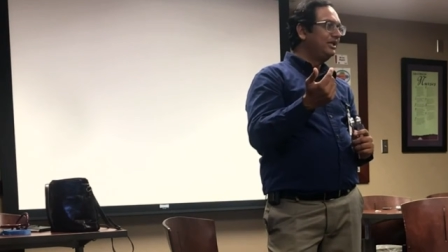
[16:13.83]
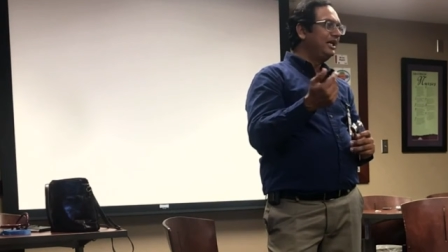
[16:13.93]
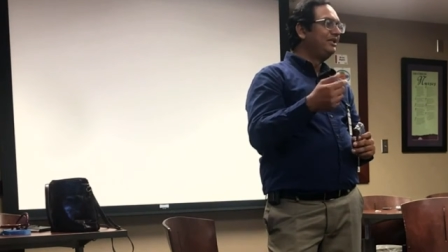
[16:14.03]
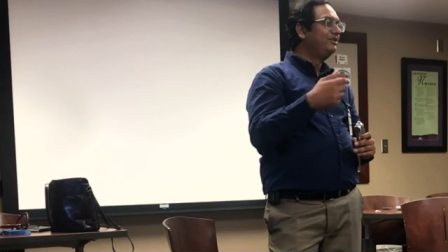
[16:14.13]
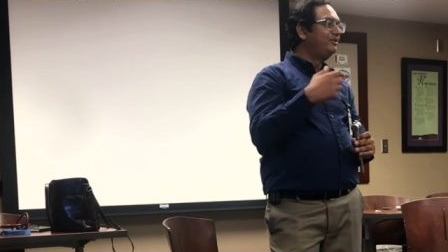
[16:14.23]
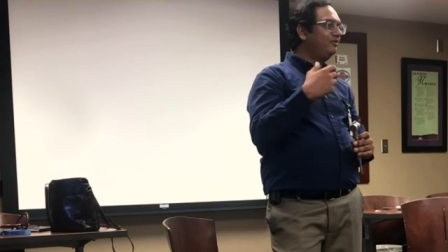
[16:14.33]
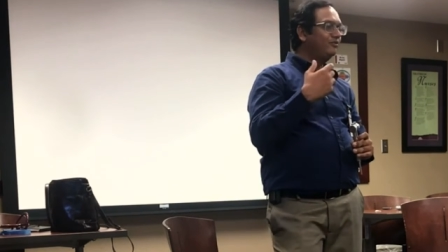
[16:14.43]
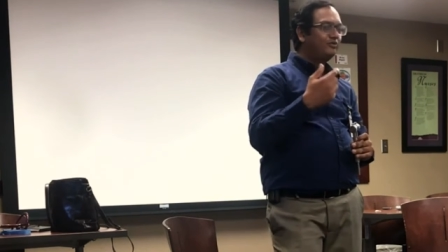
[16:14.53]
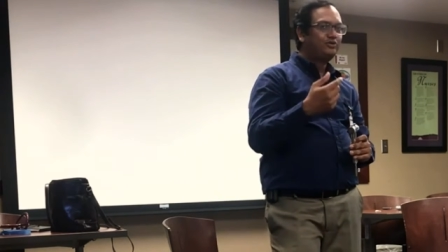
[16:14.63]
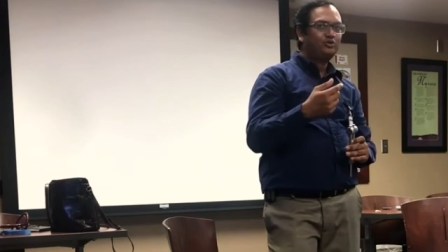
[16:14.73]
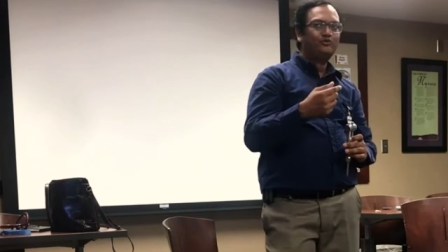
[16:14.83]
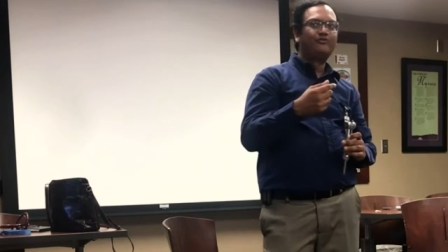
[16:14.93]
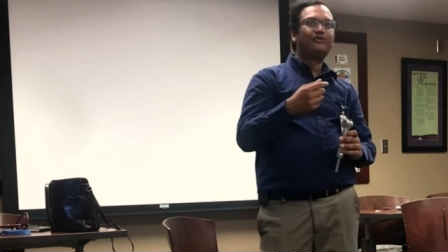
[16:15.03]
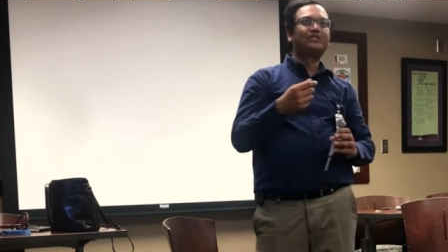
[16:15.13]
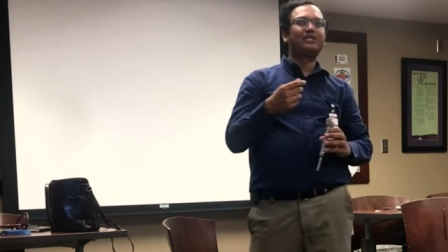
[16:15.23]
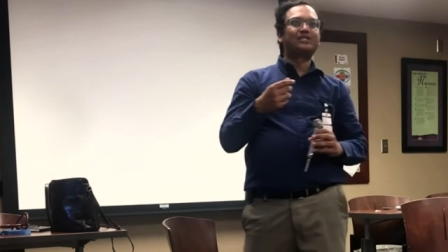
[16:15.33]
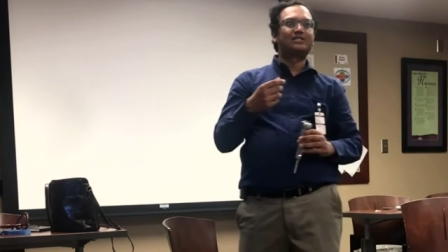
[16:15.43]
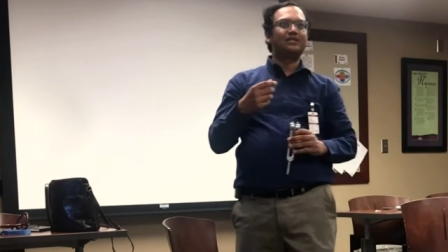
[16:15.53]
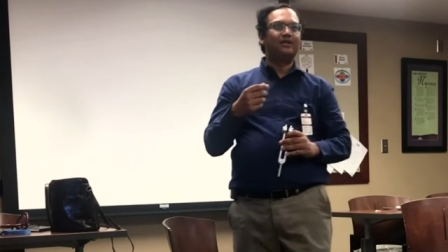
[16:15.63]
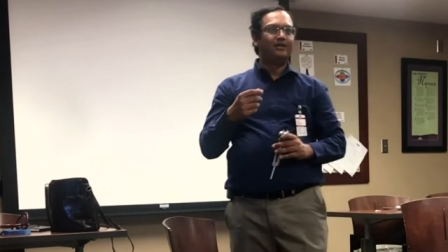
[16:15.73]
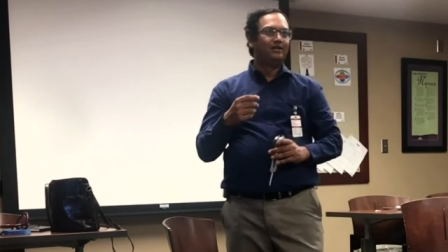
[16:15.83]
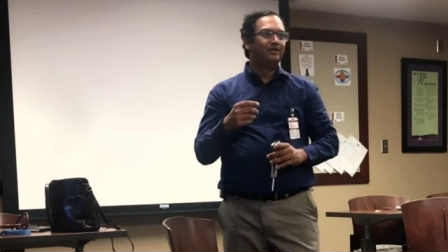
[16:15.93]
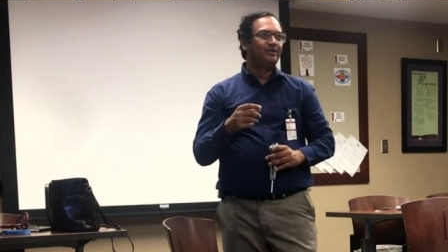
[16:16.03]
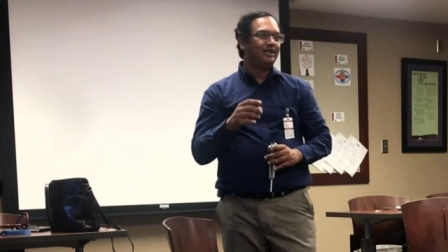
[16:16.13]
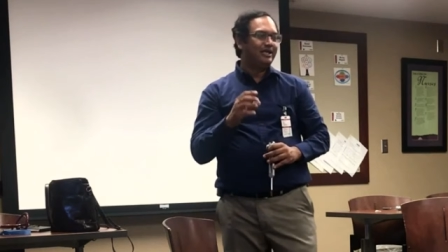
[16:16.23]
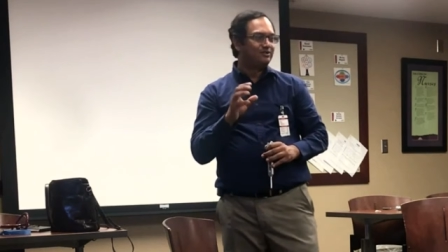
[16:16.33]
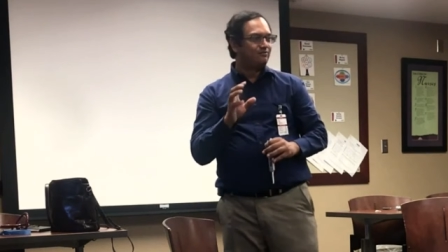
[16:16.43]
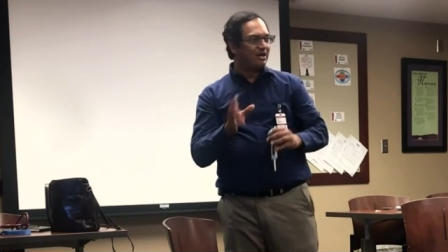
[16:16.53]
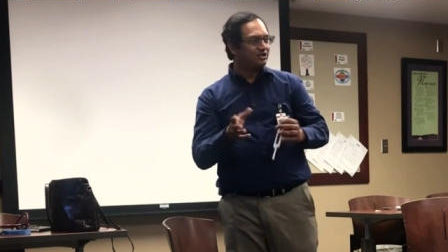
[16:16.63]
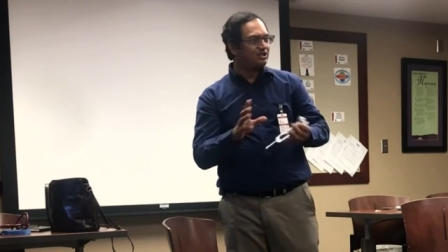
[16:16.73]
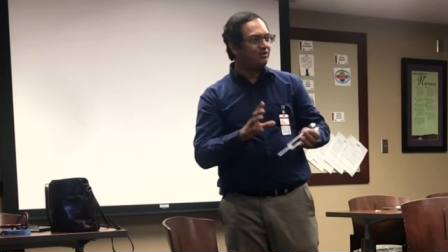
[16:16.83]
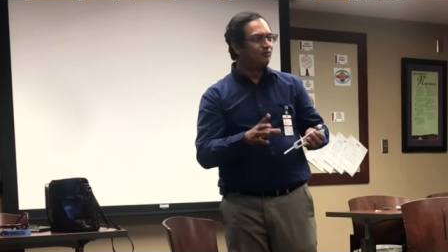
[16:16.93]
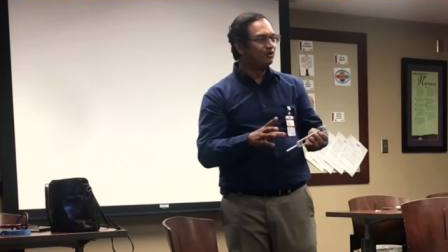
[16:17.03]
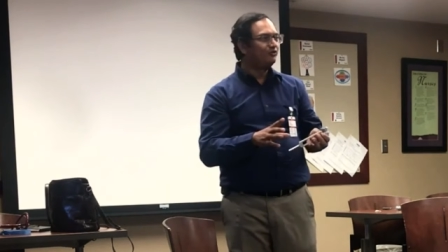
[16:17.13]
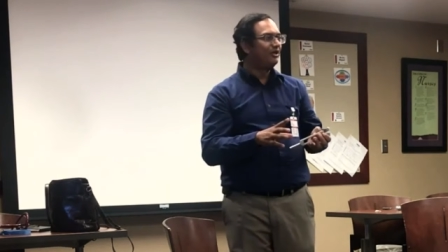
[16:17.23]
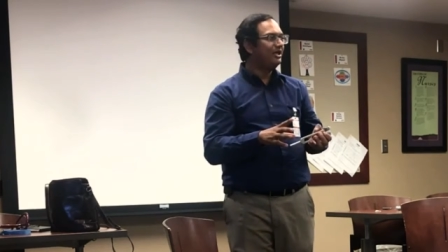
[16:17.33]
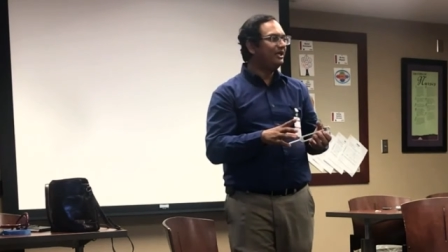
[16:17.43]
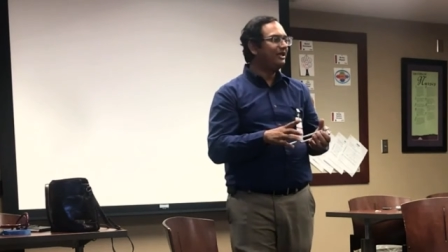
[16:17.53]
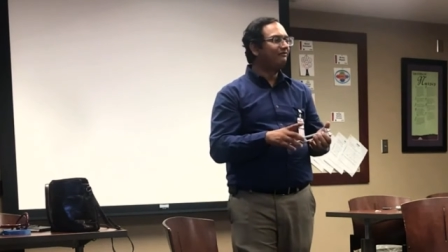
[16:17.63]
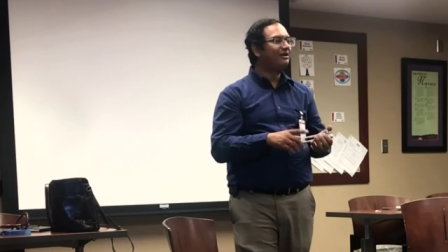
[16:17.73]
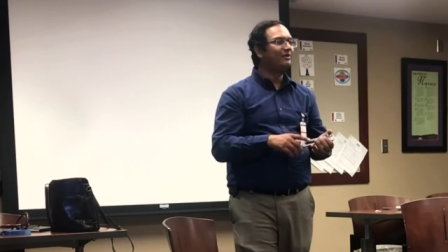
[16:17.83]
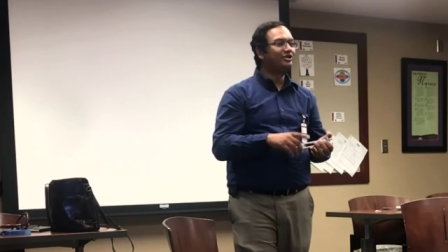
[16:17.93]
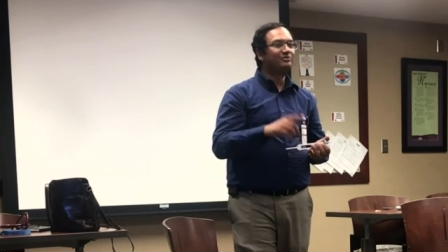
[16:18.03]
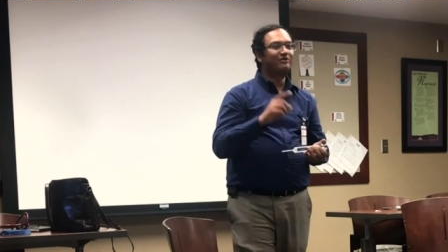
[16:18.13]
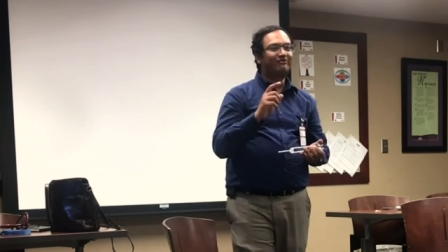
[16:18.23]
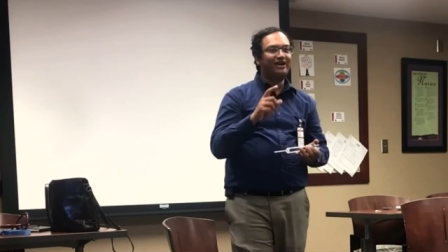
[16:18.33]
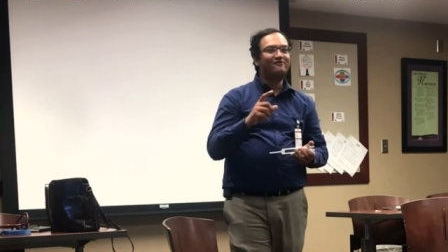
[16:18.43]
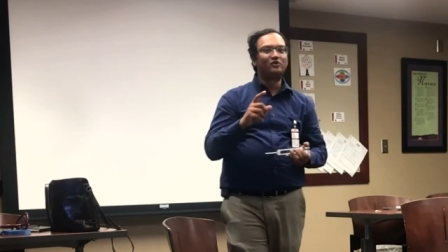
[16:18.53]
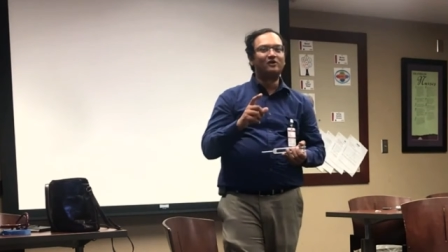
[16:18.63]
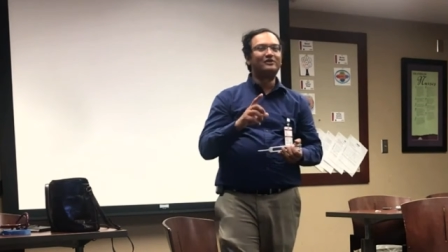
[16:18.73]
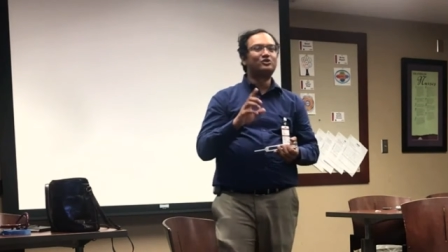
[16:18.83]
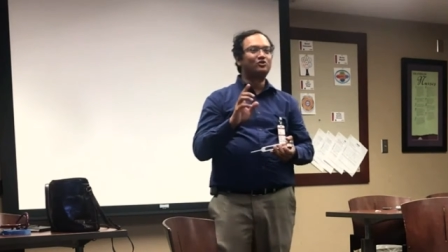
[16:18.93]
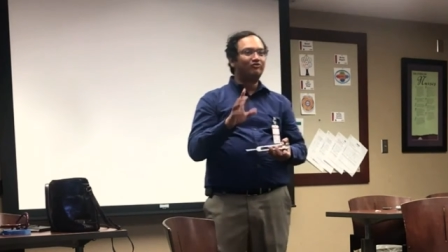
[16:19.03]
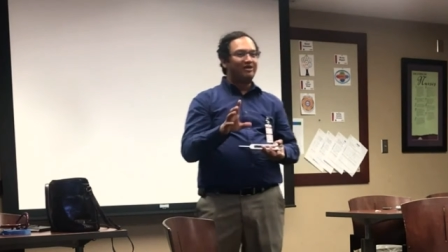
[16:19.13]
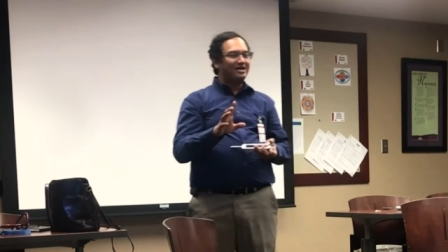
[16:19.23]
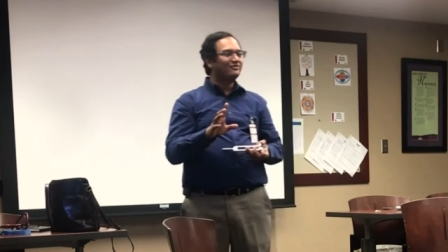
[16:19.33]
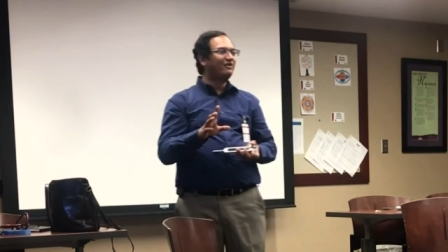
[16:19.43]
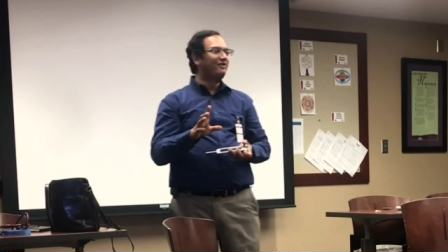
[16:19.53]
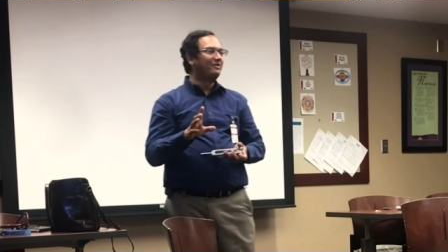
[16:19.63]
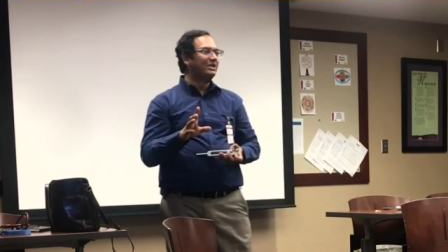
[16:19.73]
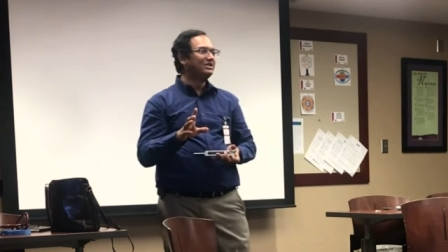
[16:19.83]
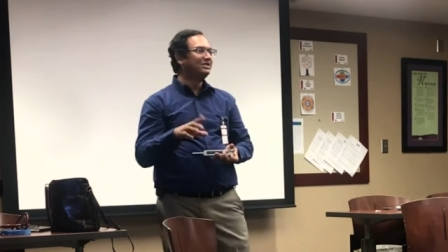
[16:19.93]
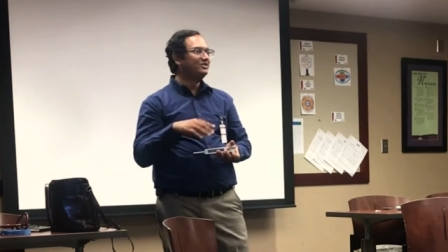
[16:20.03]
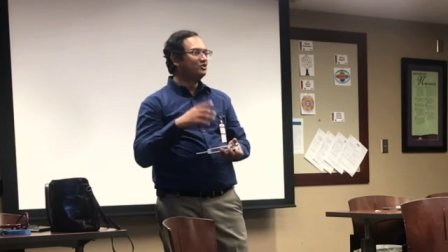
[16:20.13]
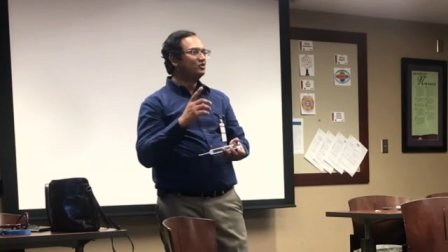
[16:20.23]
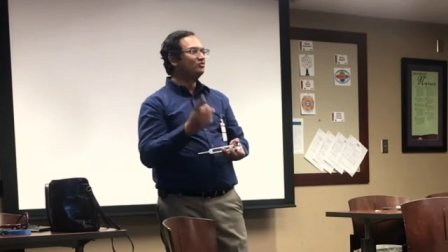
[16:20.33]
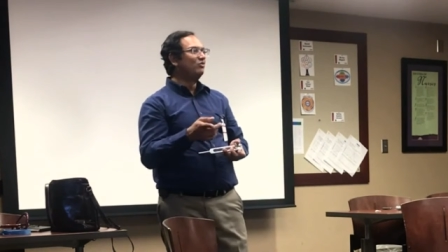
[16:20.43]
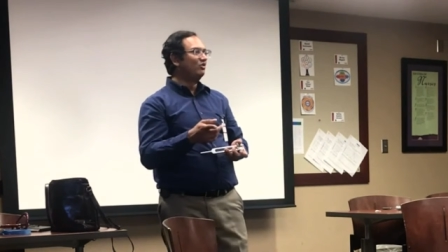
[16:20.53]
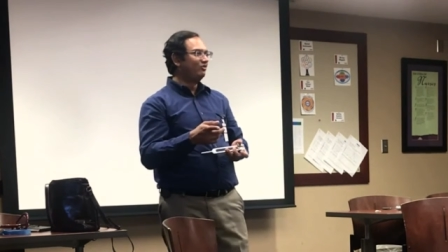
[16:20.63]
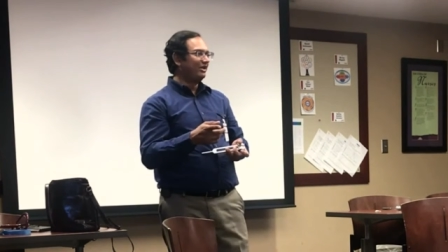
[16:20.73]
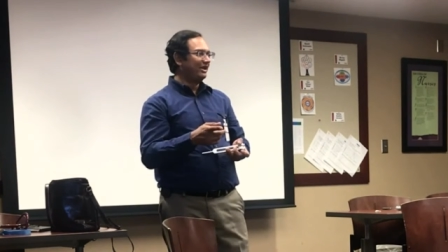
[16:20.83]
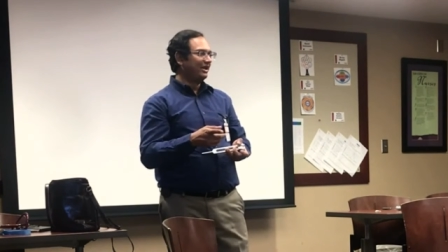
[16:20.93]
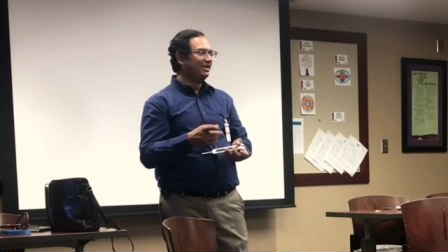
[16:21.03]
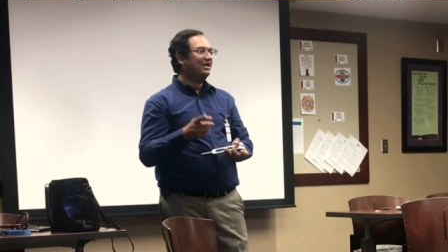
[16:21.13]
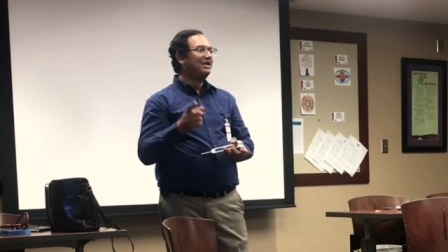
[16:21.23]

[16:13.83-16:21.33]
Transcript: And two fifty-six is marginal both for hearing and vibration, but five twelve is too fast for vibration, is used more for hearing.